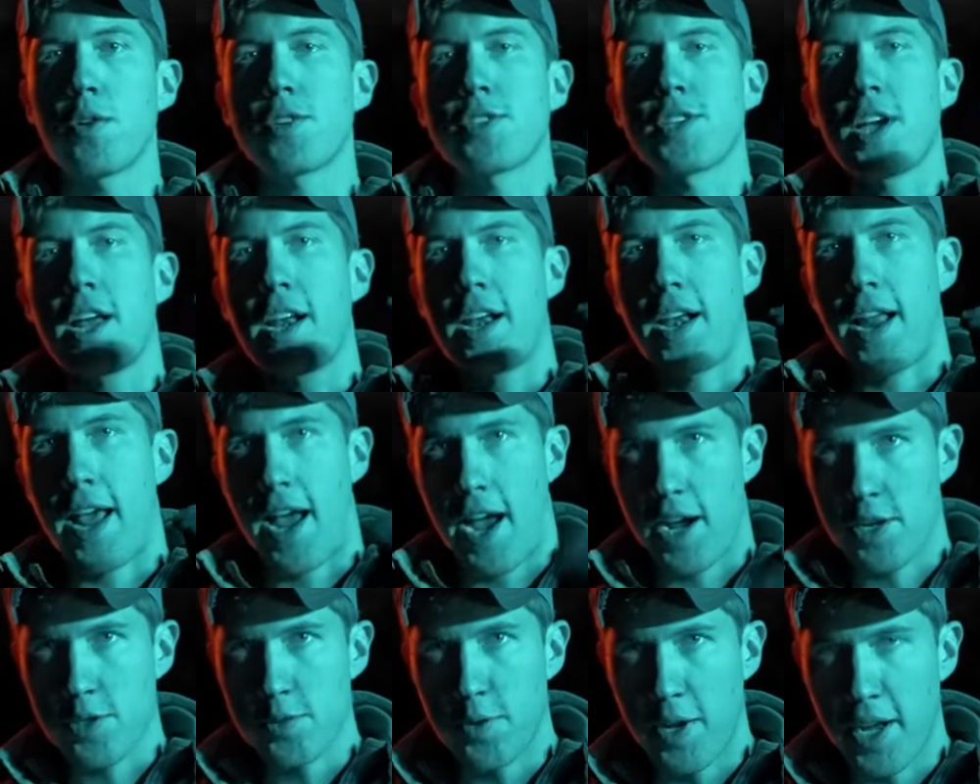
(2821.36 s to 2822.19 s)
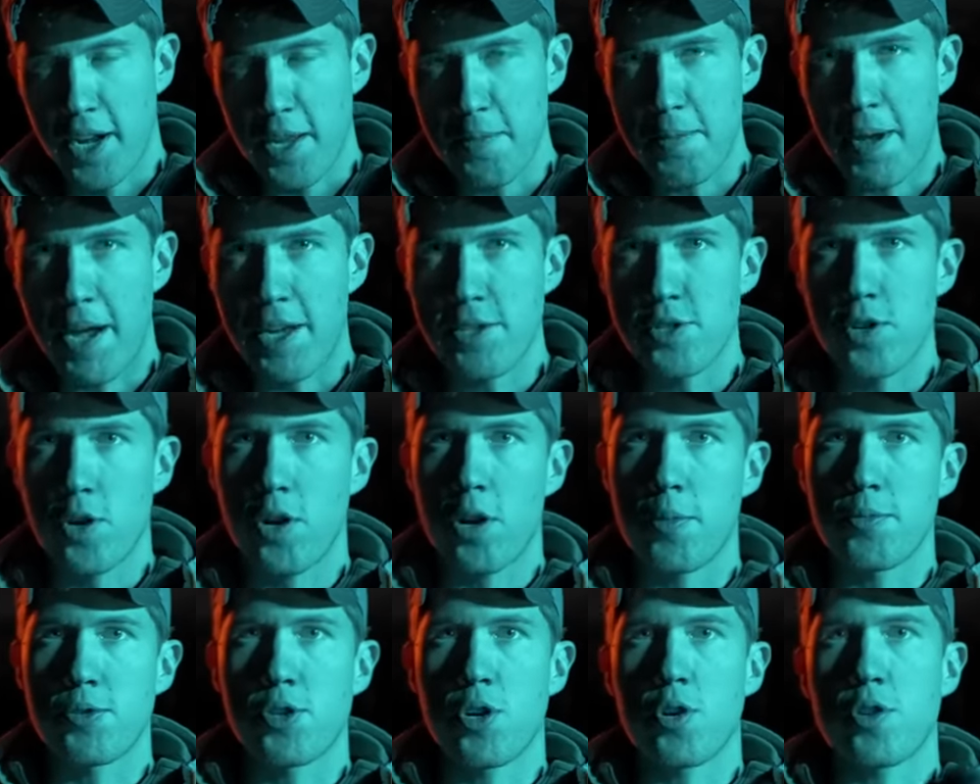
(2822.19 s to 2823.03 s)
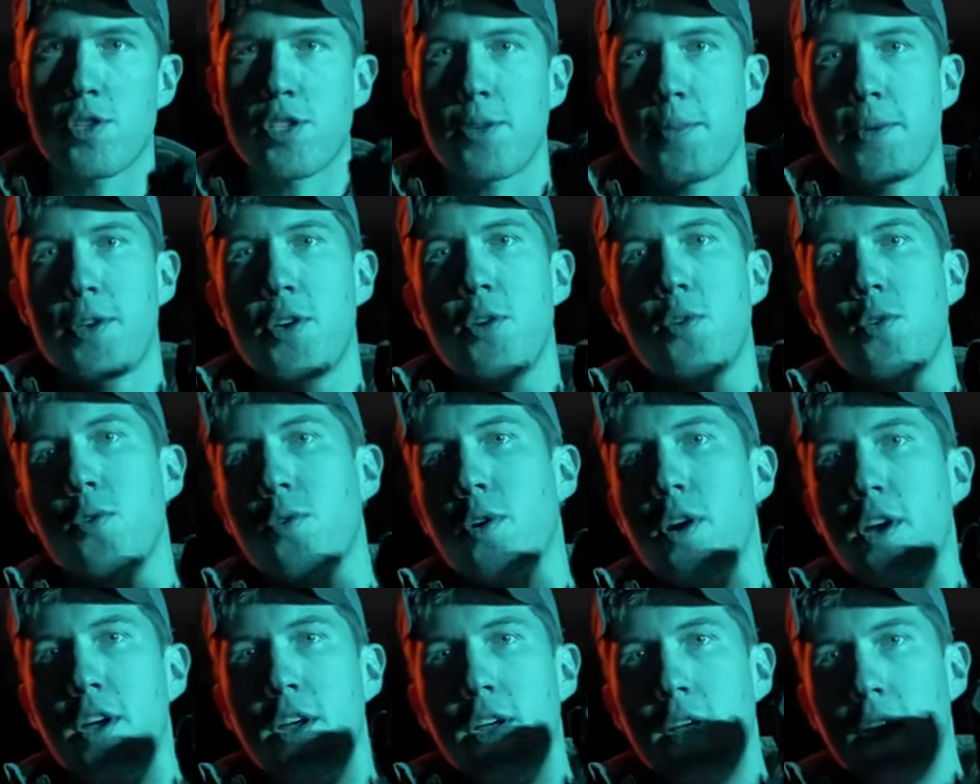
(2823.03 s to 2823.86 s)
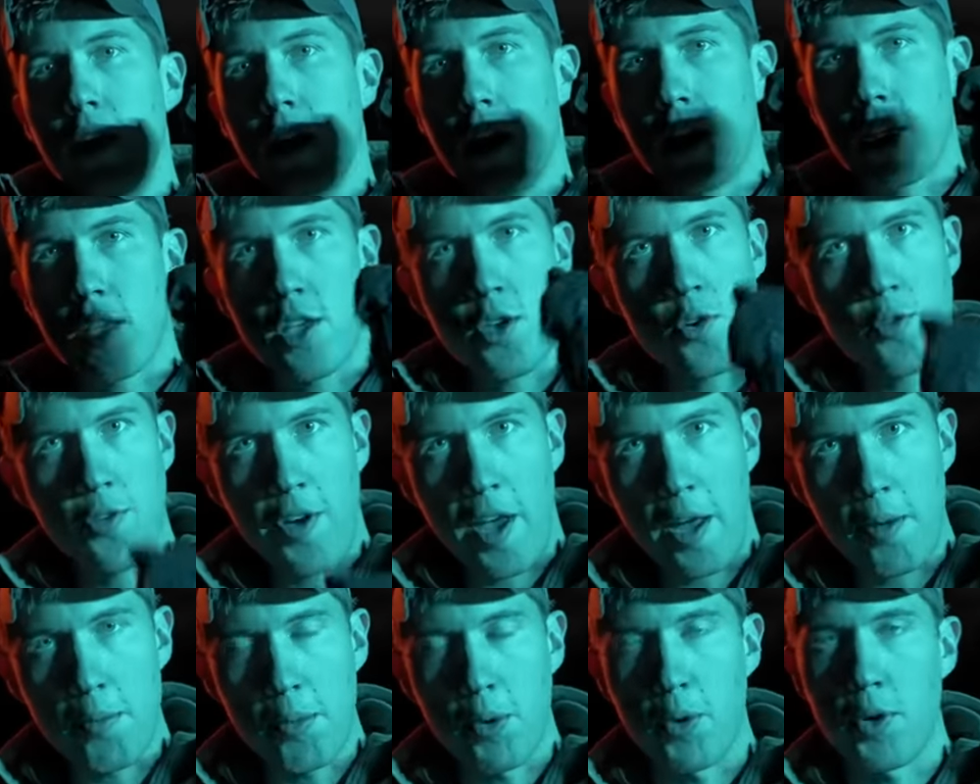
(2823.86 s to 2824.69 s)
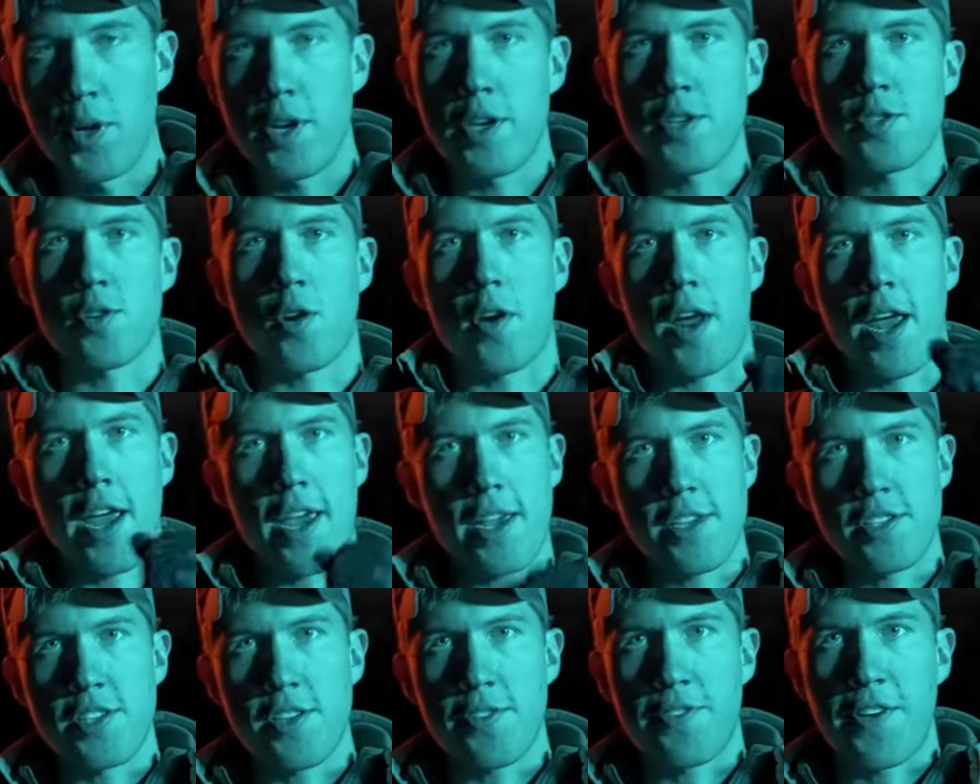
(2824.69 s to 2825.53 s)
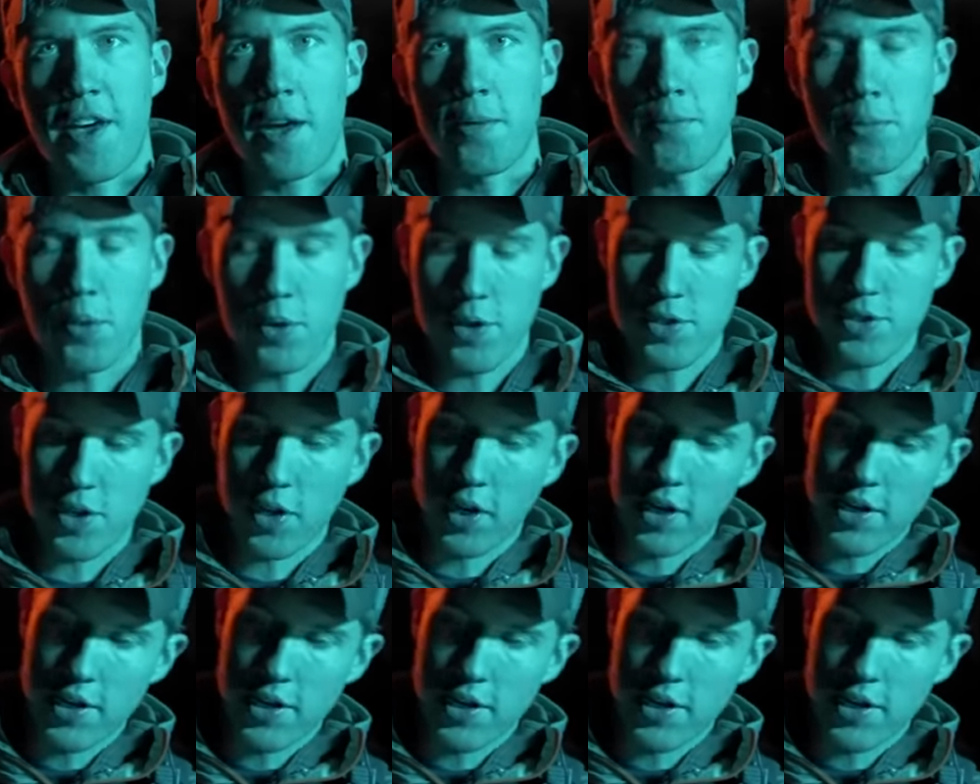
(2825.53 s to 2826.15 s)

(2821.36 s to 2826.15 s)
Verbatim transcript: it's not an actual honey badger, and I'm sure some of you uh, Q fanboys or AAC fanboys are